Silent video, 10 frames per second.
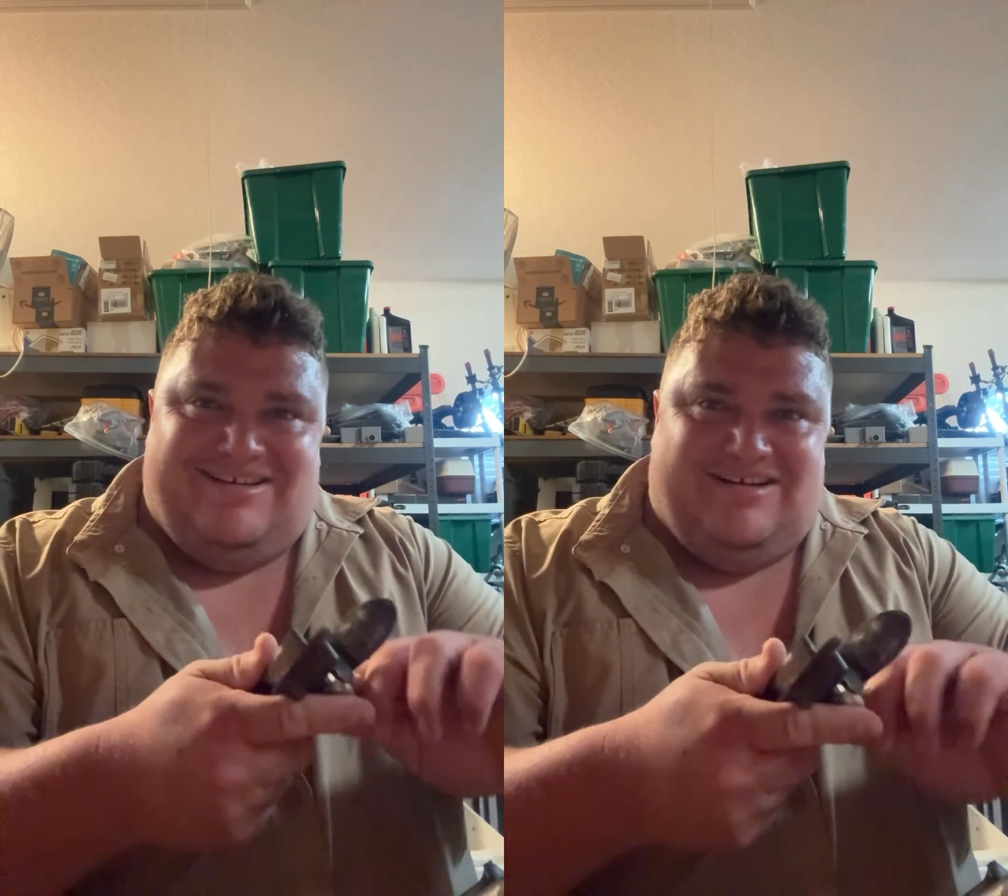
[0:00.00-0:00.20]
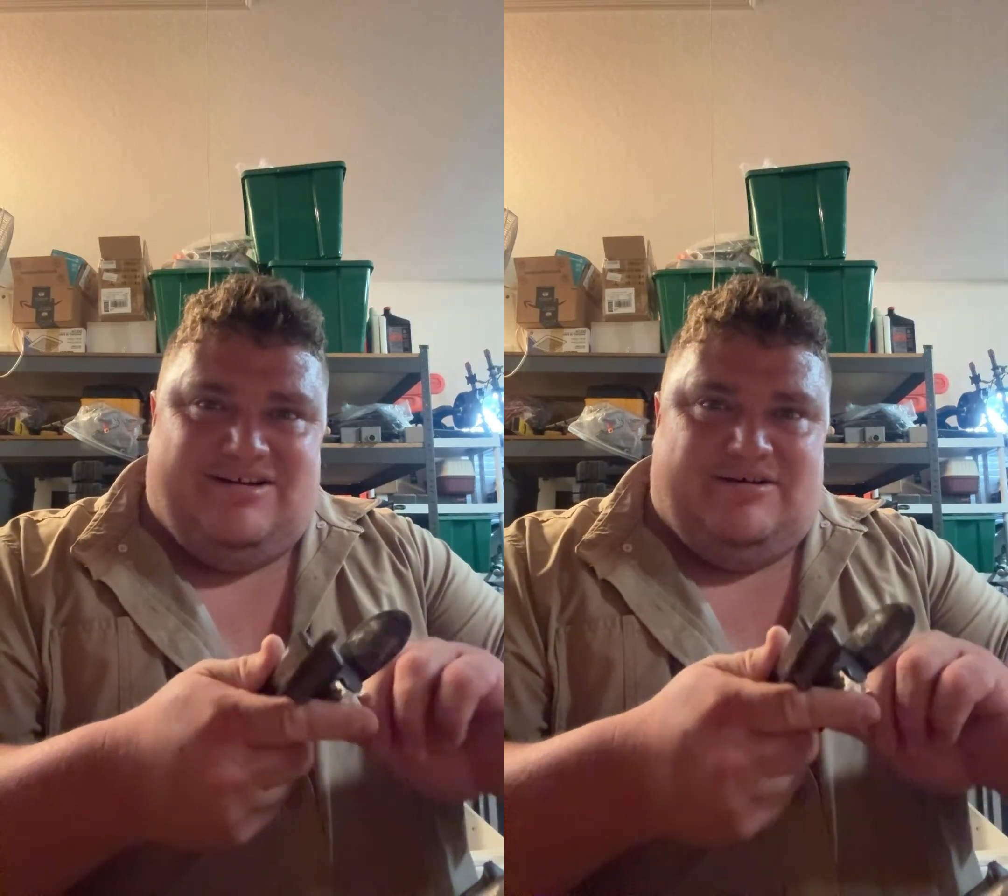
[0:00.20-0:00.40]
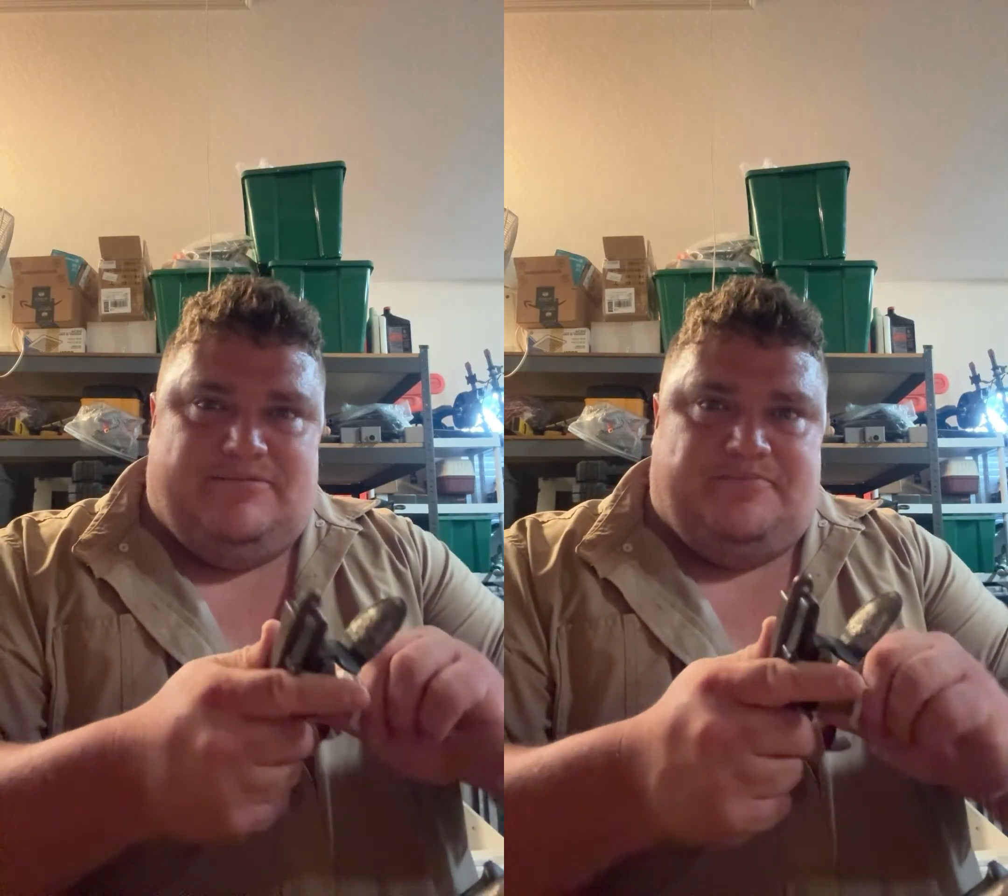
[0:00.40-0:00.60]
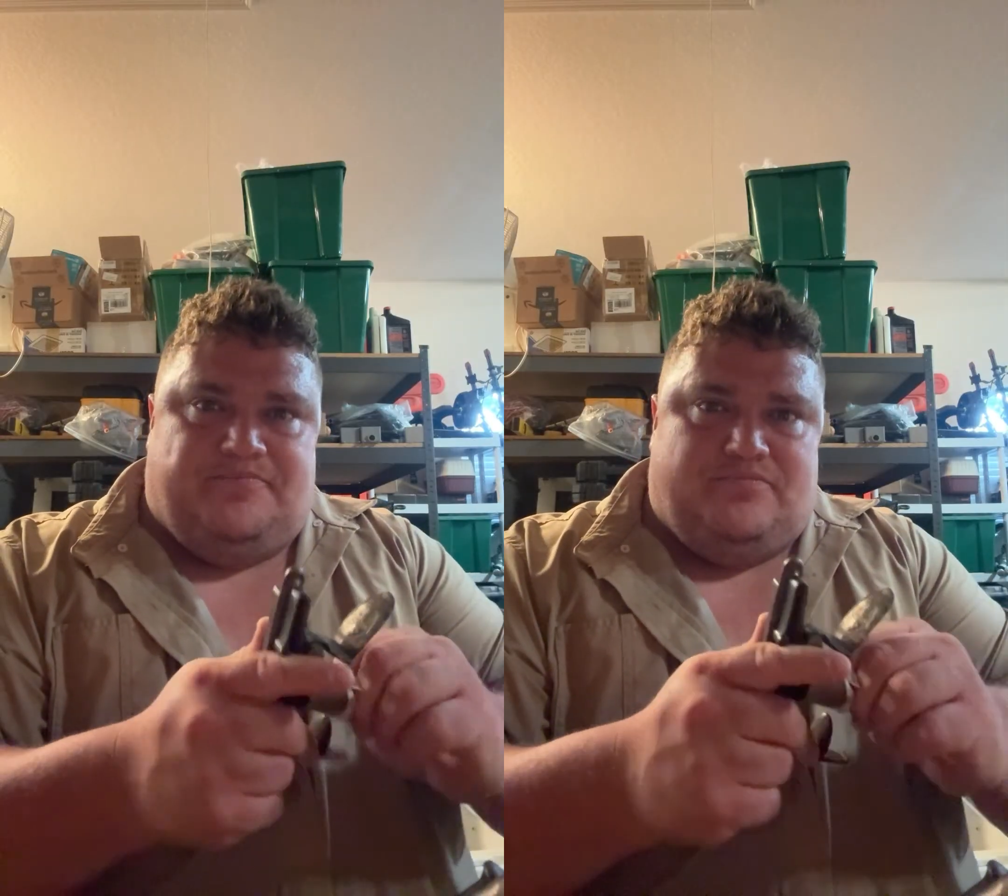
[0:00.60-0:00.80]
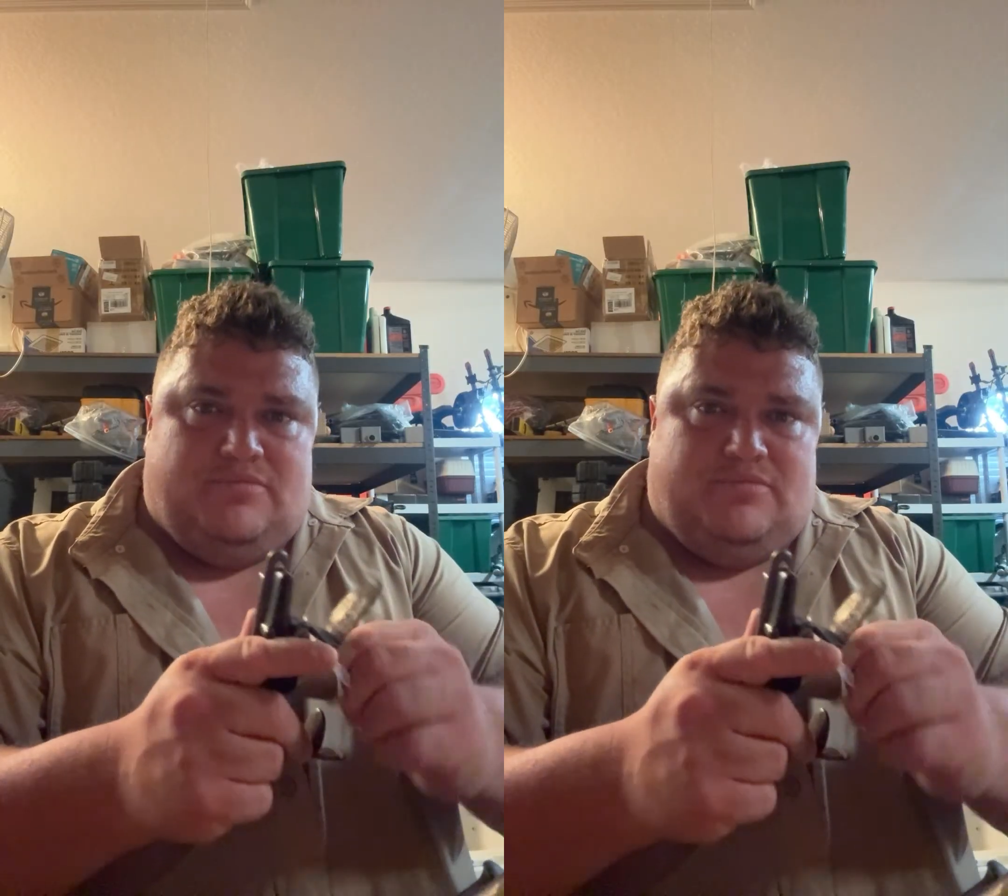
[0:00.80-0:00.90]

um,